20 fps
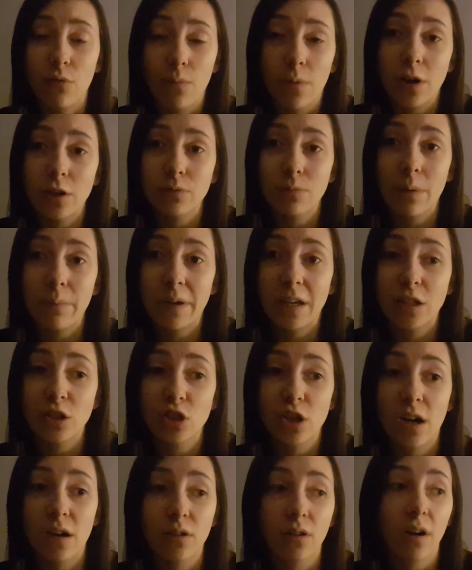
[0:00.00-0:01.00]
have been watching my main
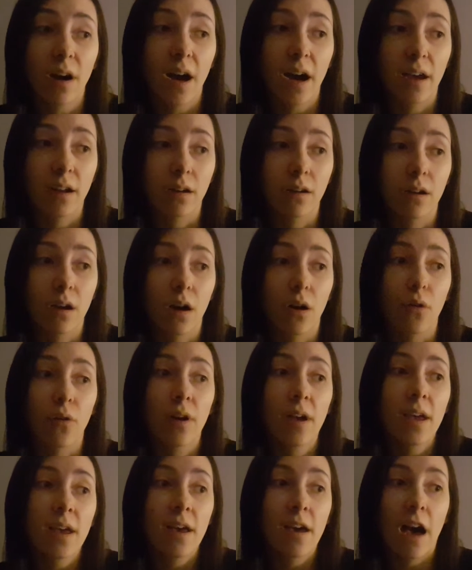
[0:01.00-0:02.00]
channel, I don't know
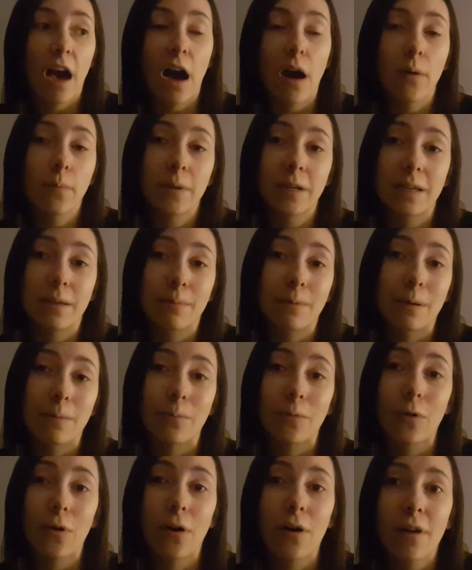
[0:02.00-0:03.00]
how many
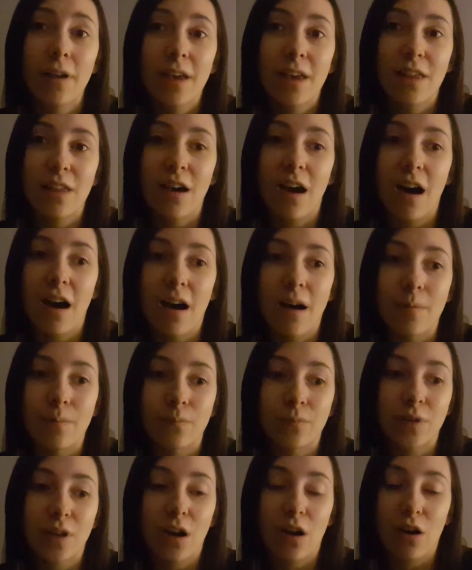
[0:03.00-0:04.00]
people
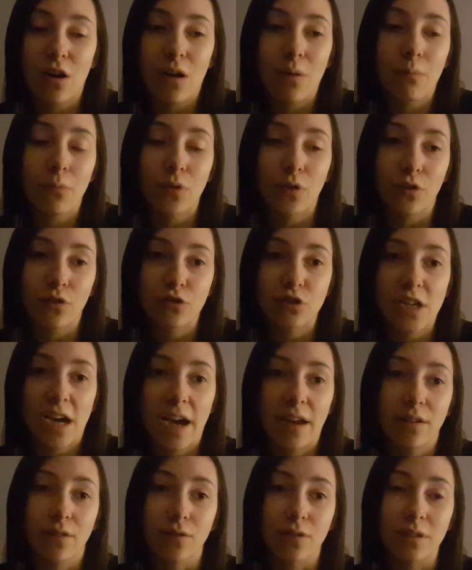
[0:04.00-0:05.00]
um, are on both
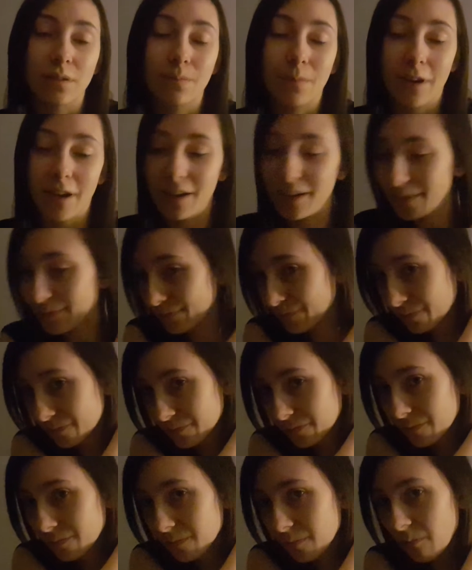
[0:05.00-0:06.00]
channels, but.
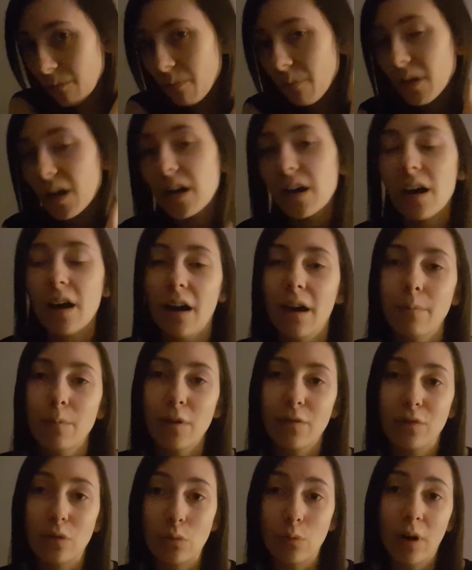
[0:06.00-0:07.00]
Um,
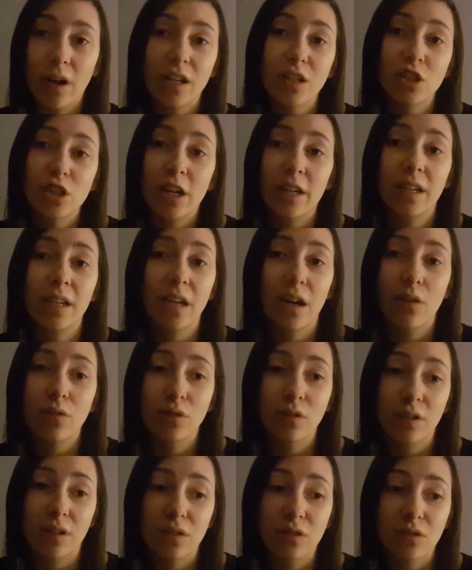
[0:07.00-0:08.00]
if you want to check it out,
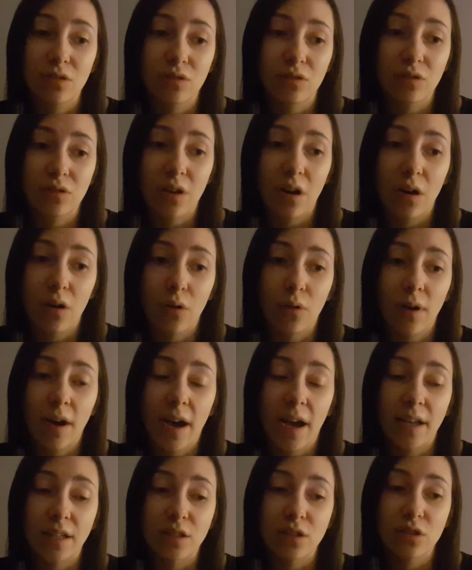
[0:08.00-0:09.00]
you can do so,
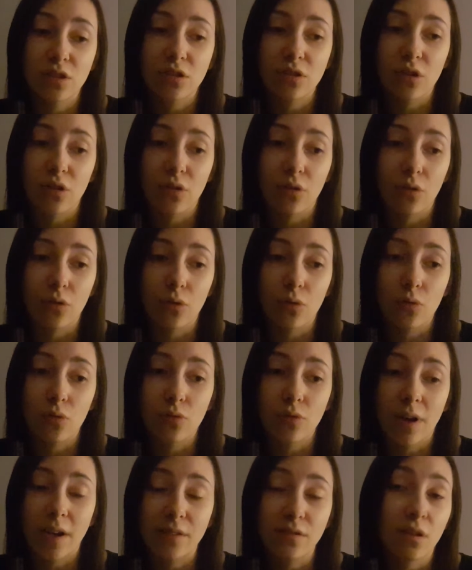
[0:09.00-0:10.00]
and so
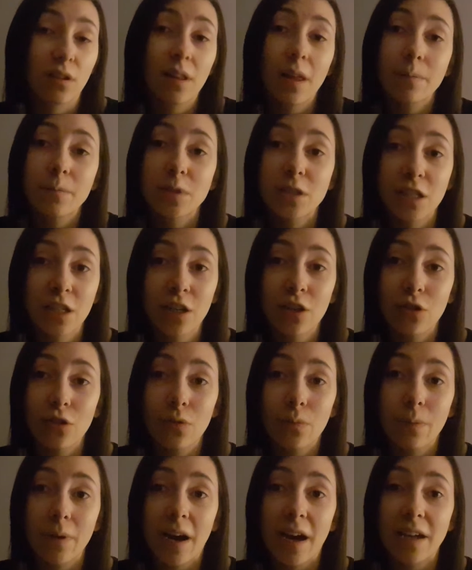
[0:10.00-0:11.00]
that's all up to
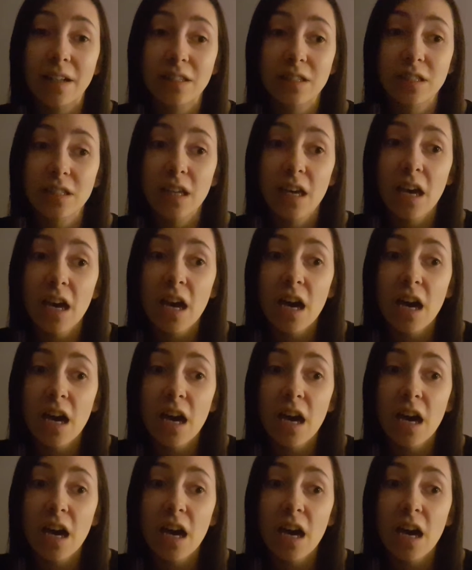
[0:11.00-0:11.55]
you. But